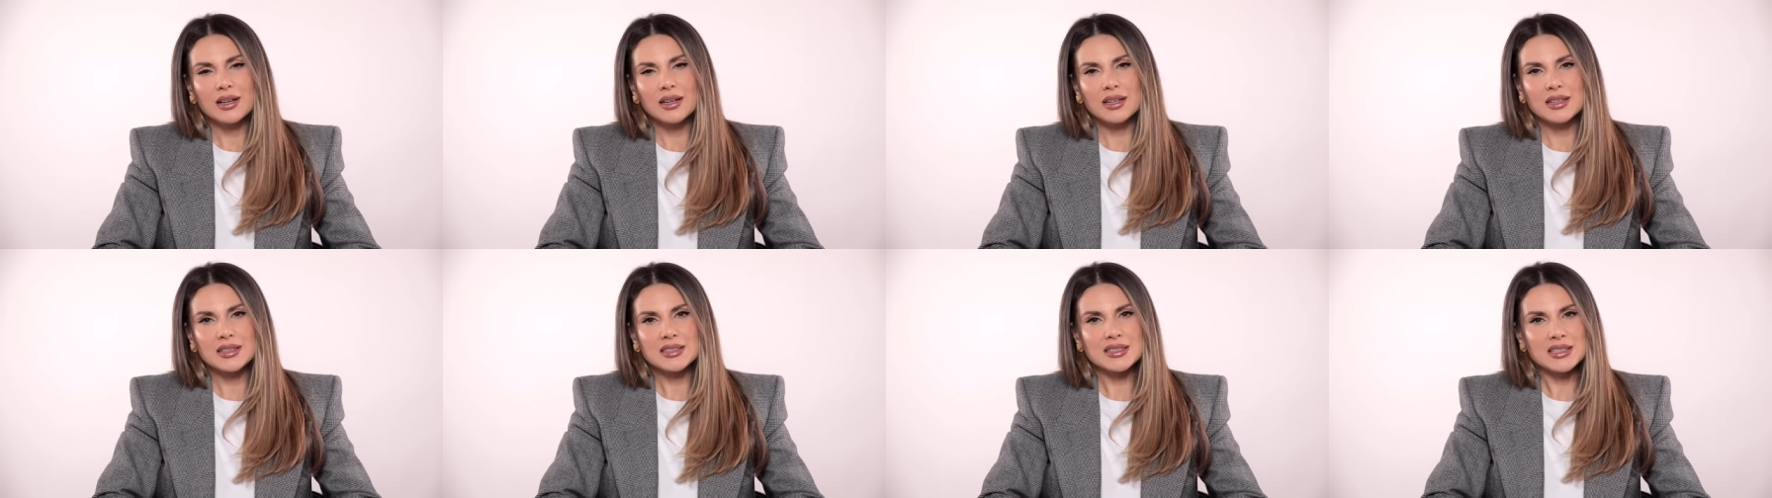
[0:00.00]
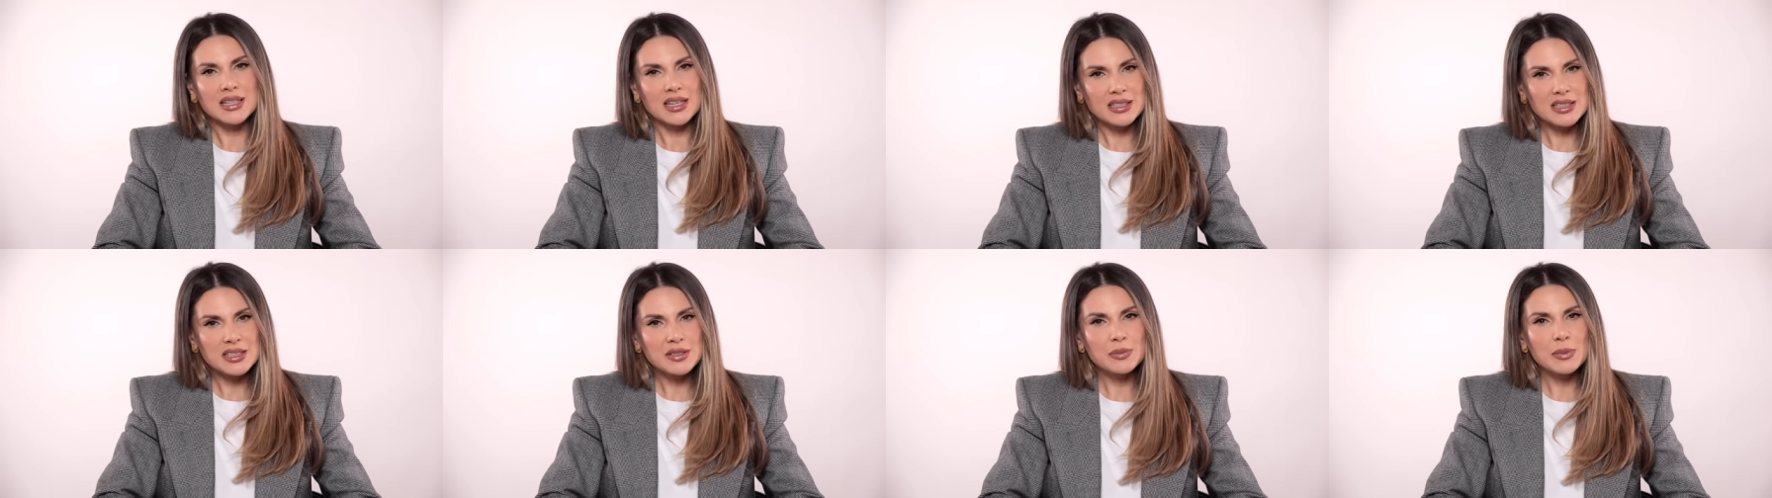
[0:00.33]
Uh,
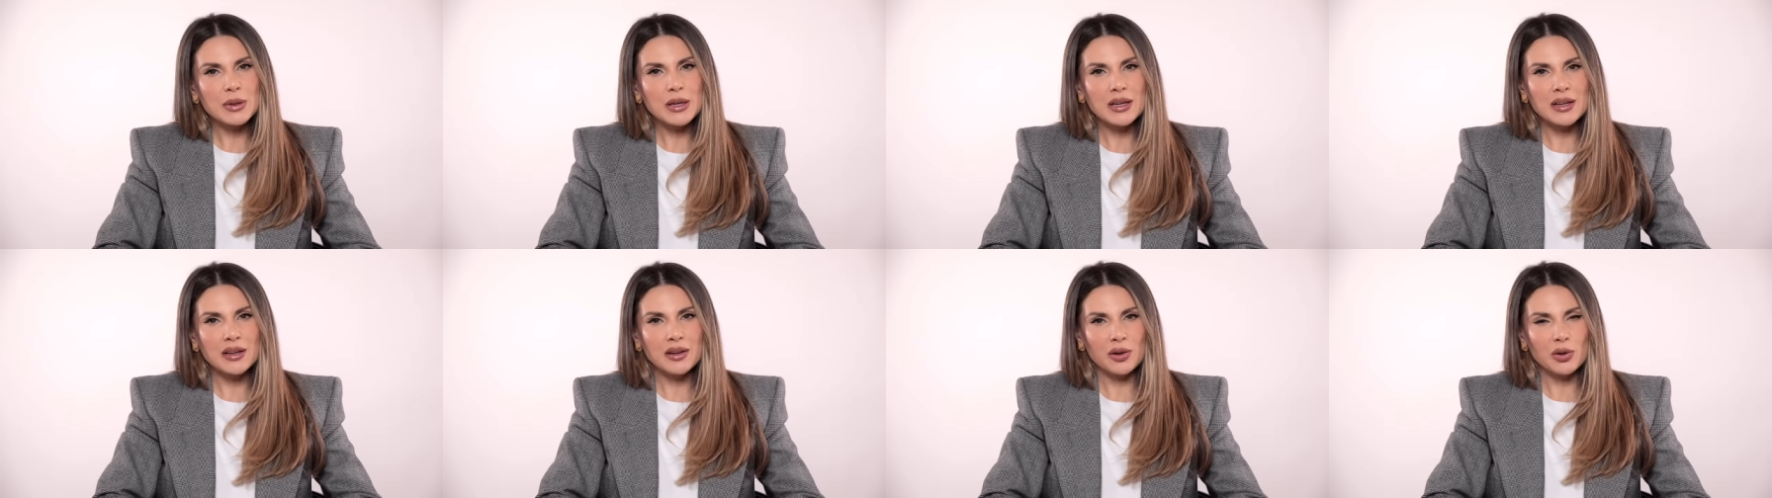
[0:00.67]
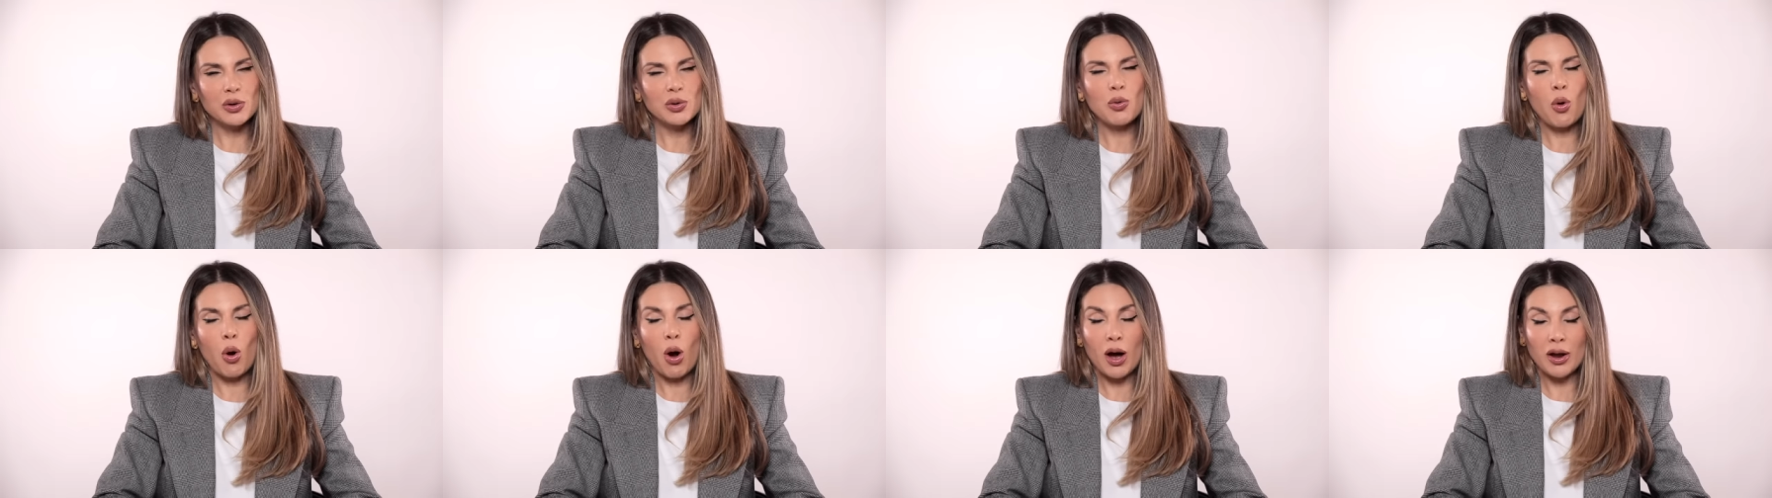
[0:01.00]
sent me
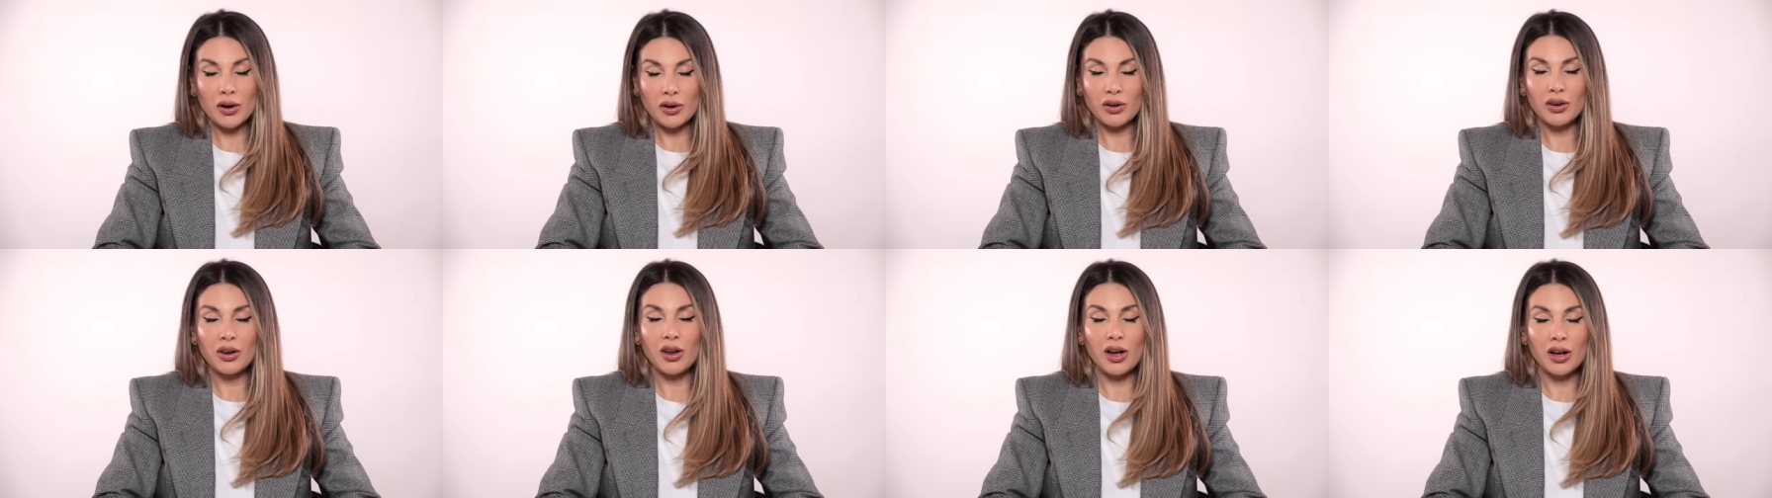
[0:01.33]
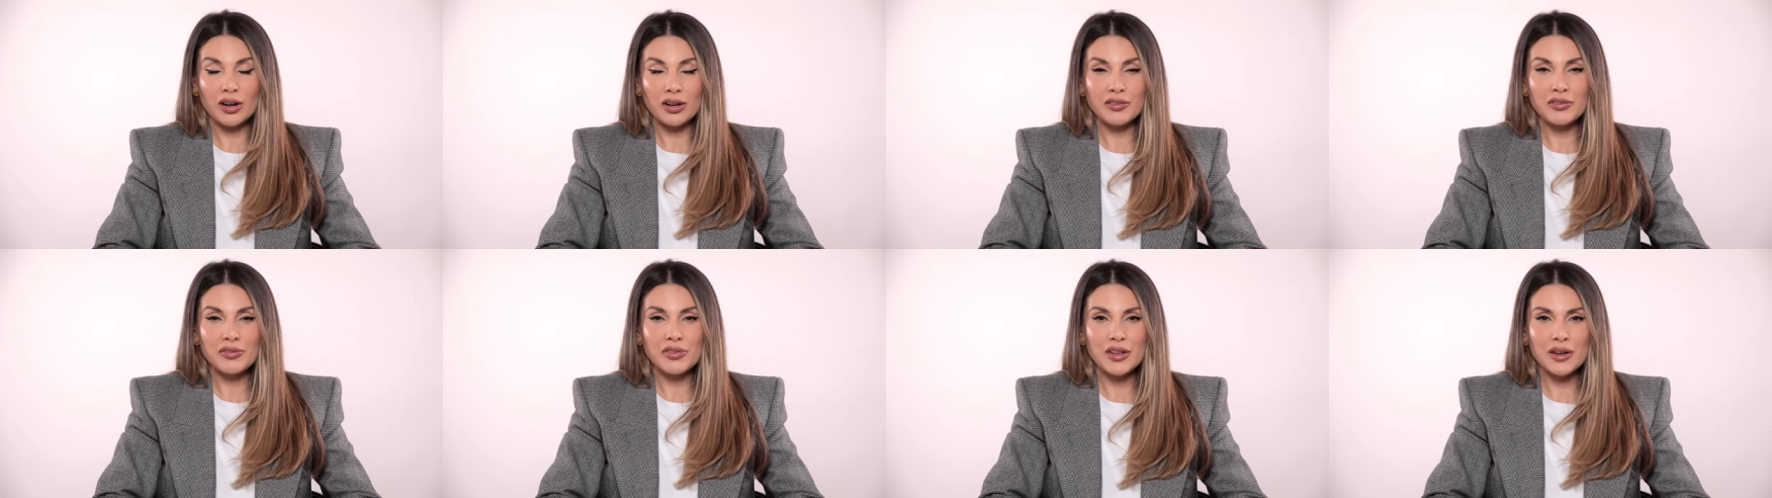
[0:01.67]
quite a lot
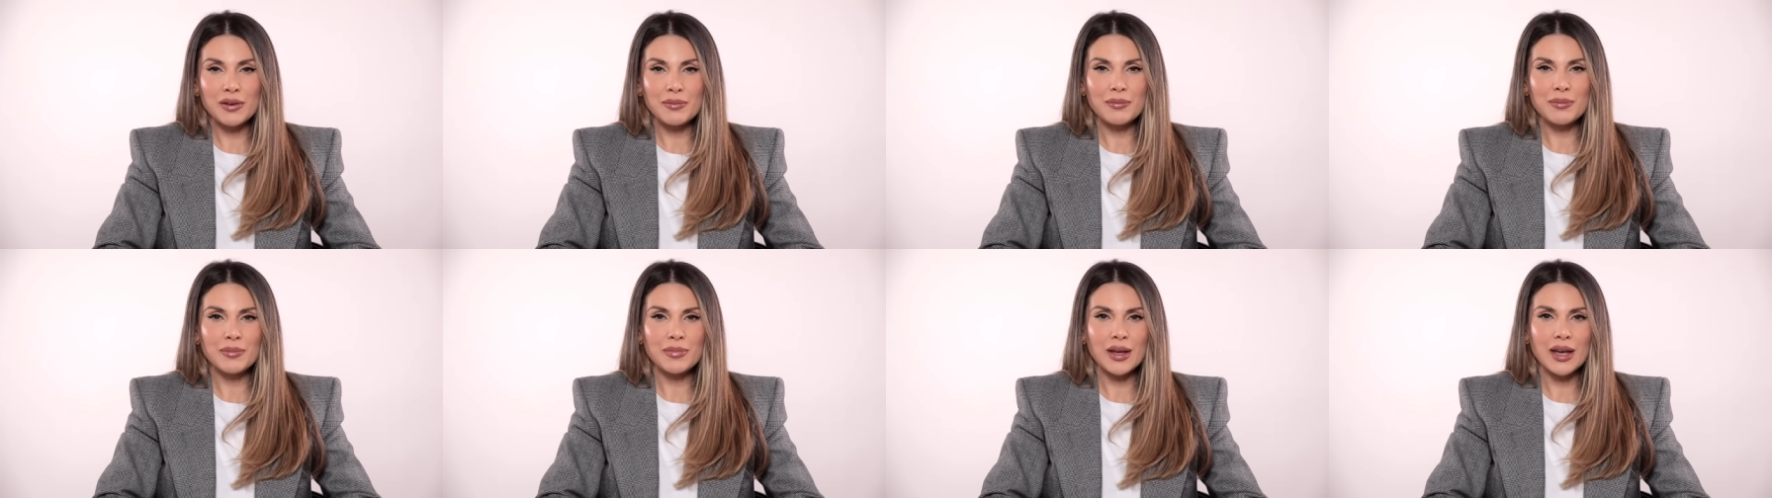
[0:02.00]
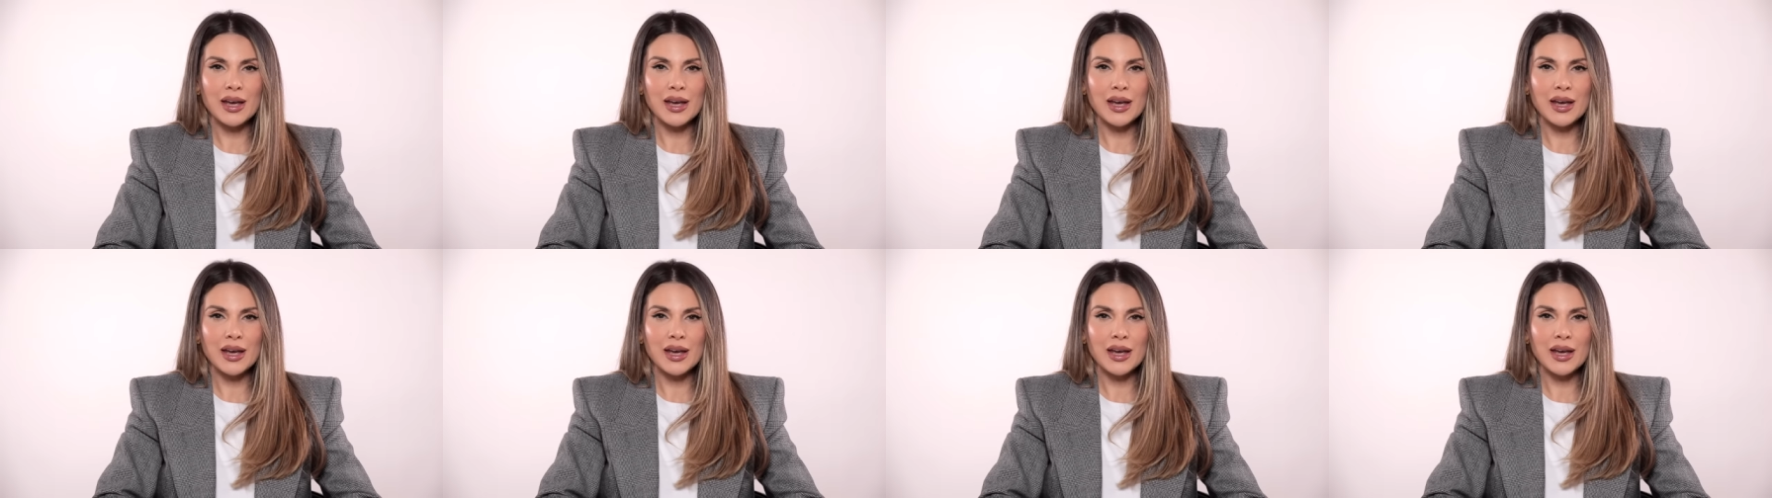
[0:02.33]
of them,